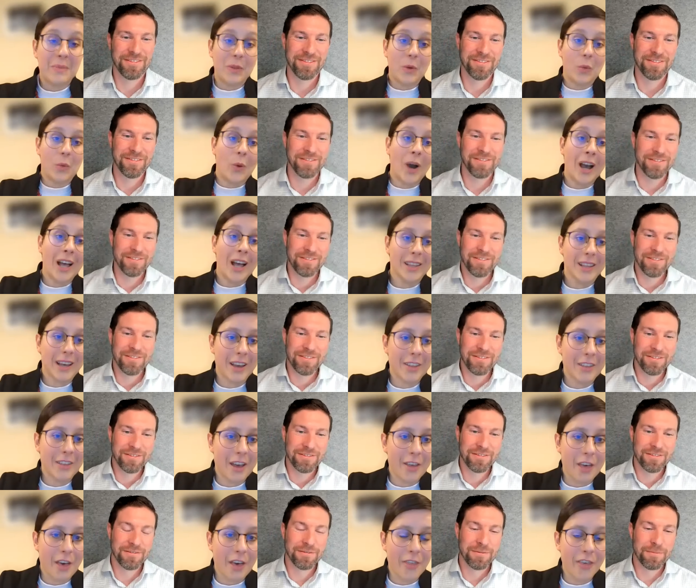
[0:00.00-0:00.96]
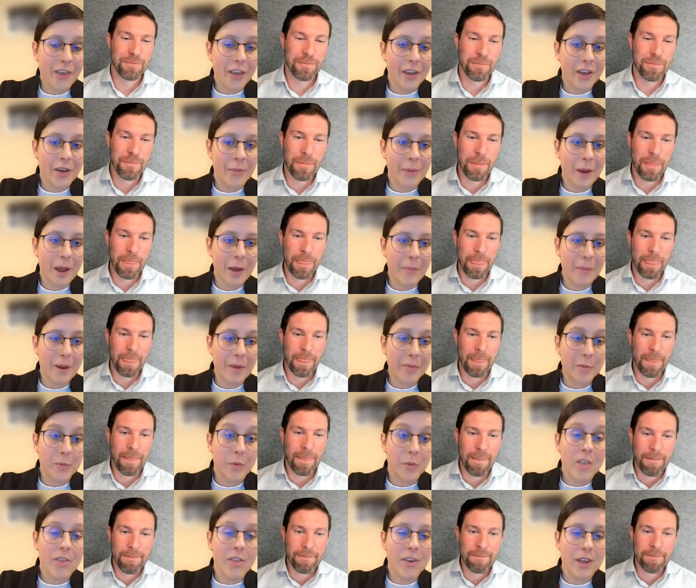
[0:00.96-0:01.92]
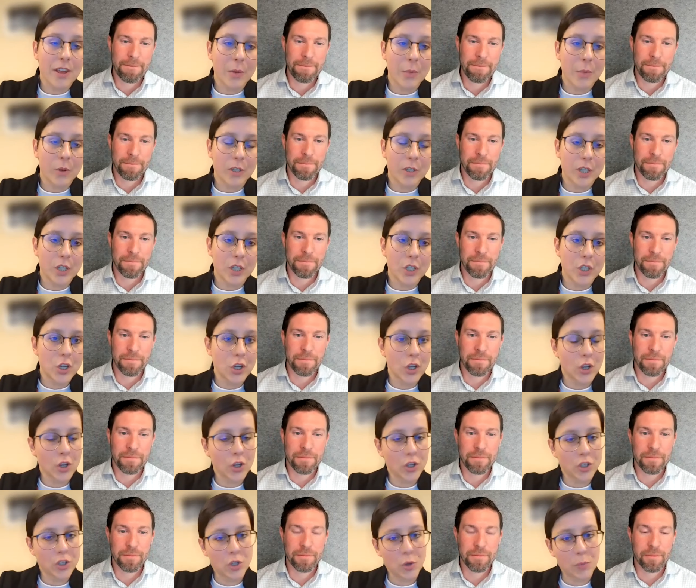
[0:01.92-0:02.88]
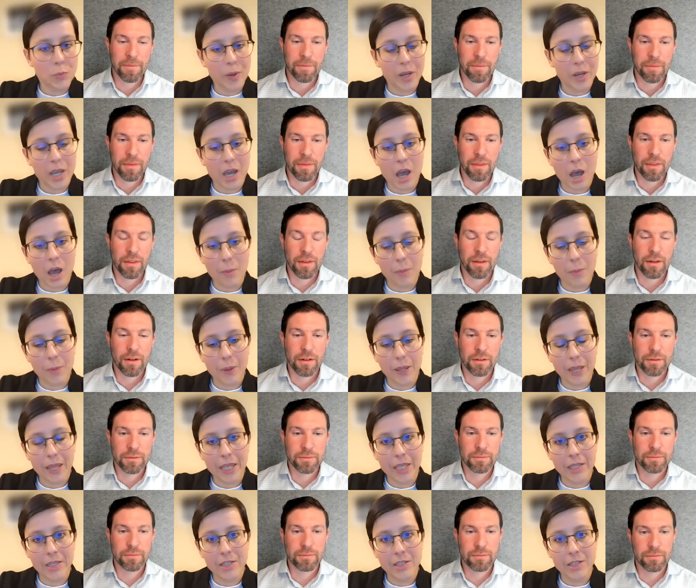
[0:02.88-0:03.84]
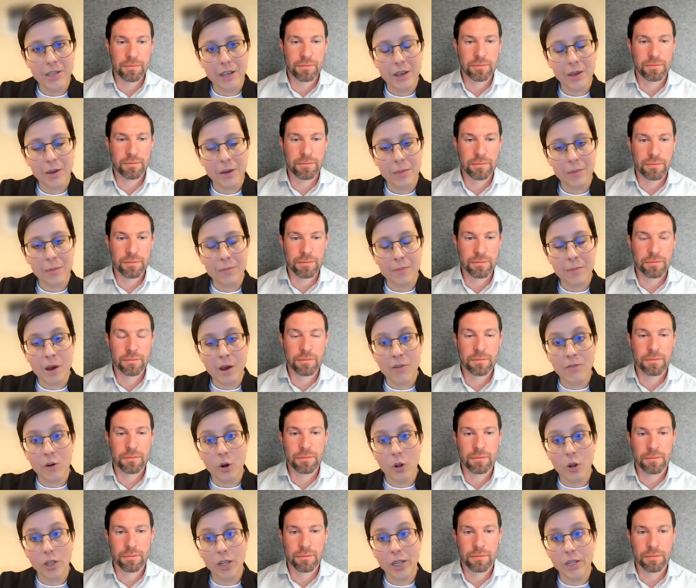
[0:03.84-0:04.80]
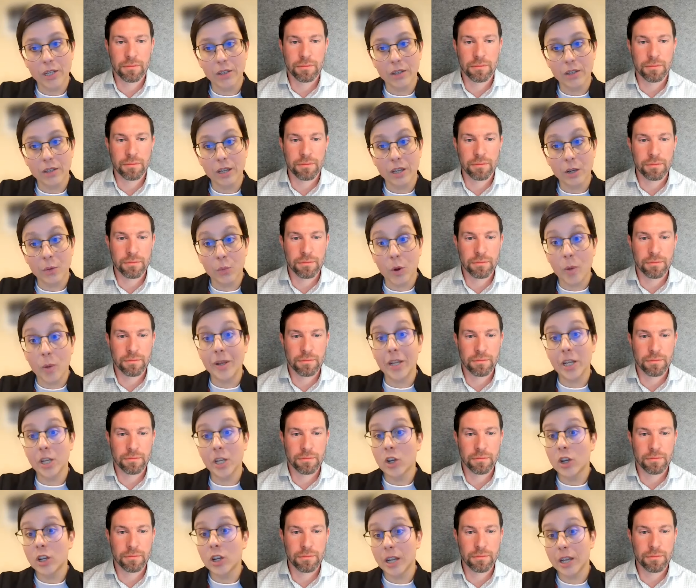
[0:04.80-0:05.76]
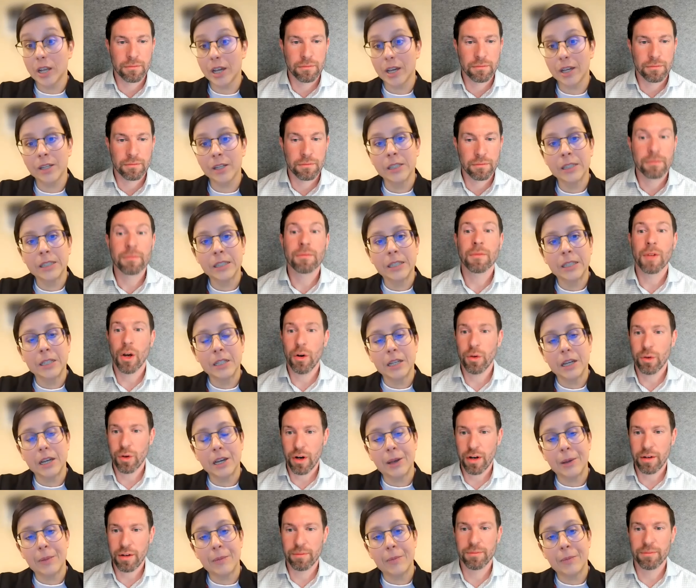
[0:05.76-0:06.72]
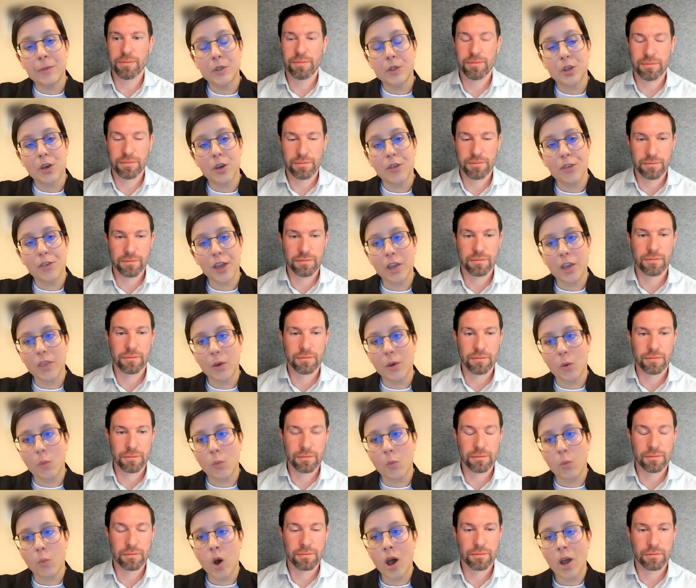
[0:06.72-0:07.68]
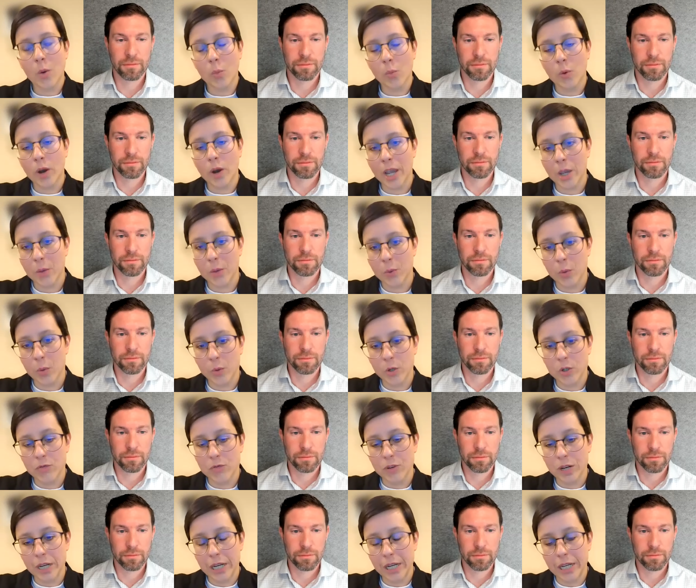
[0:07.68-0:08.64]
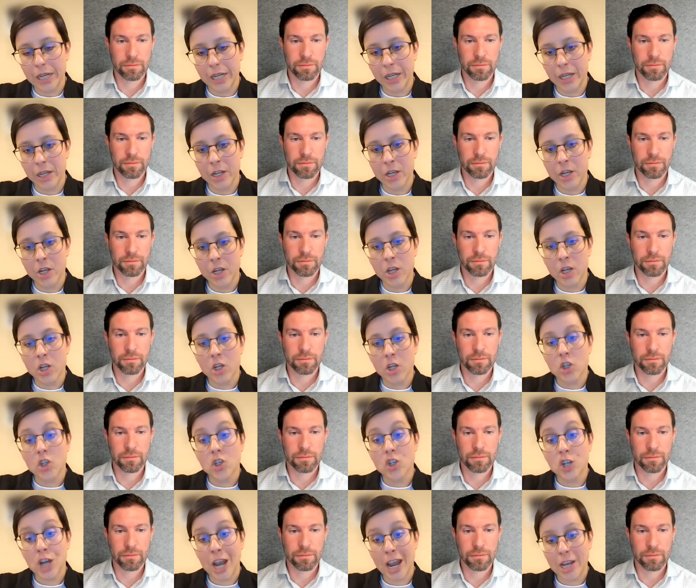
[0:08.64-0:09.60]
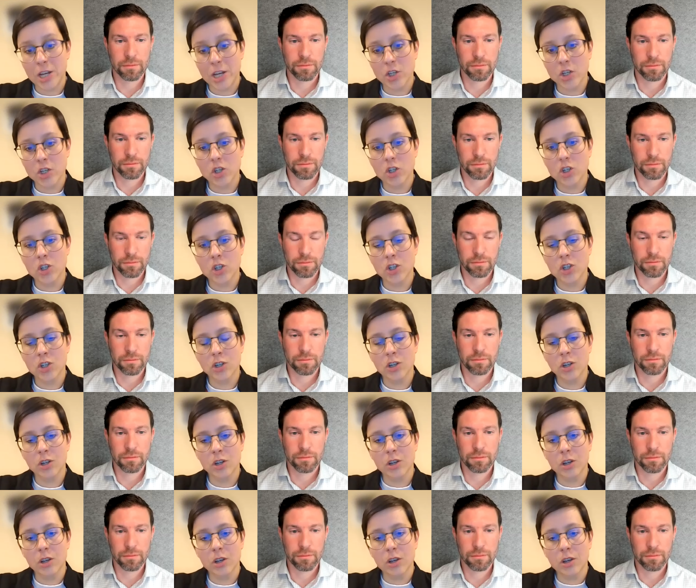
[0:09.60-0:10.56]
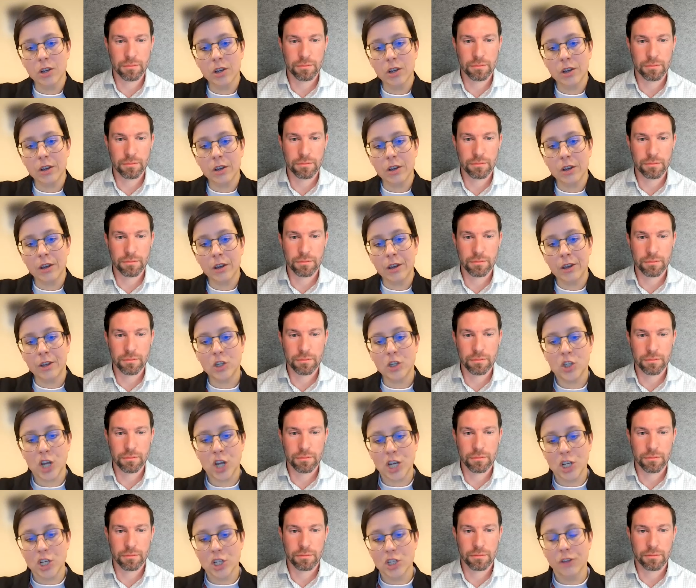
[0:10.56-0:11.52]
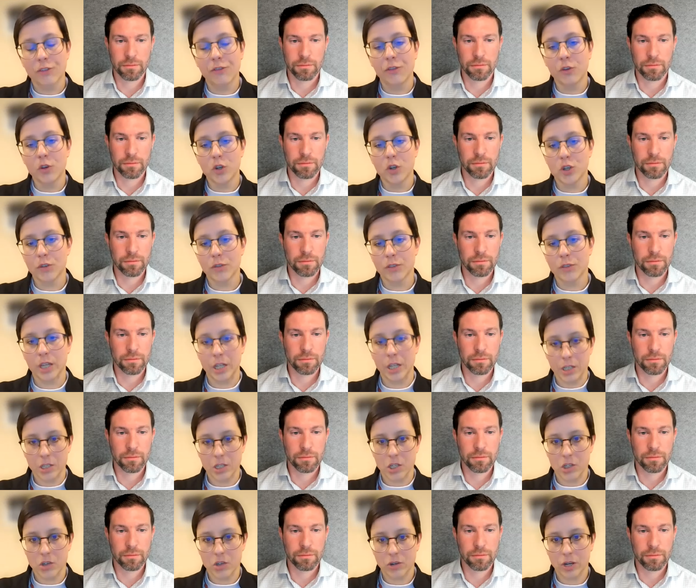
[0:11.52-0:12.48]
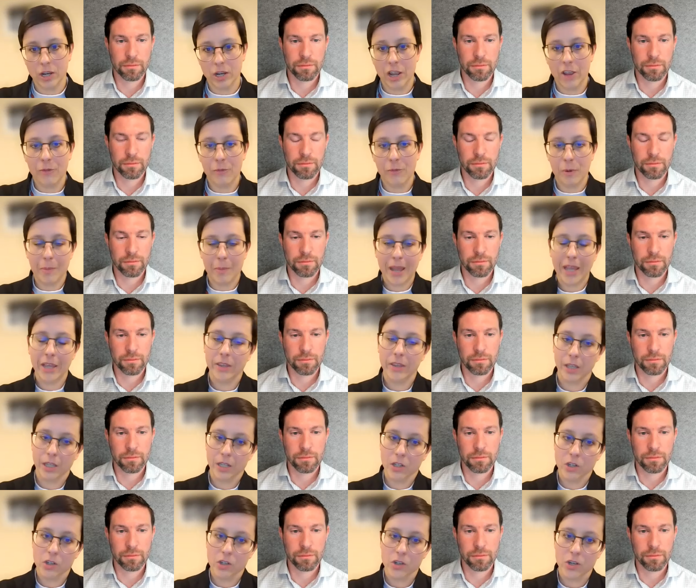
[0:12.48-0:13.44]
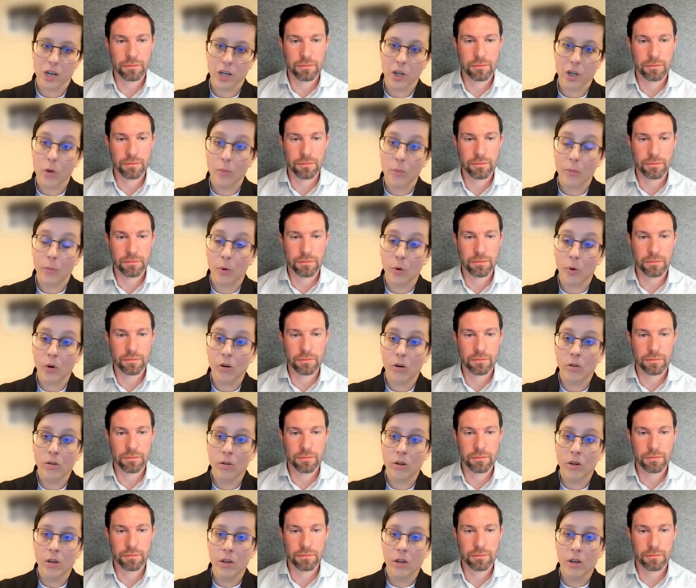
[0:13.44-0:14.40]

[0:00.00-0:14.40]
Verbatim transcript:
Speaker 1: Well, I think perhaps one thing I wanted to pick up is my role in Women in Nuclear. Okay. So I think the one way we would really change the future of the industry if we make the industry a lot more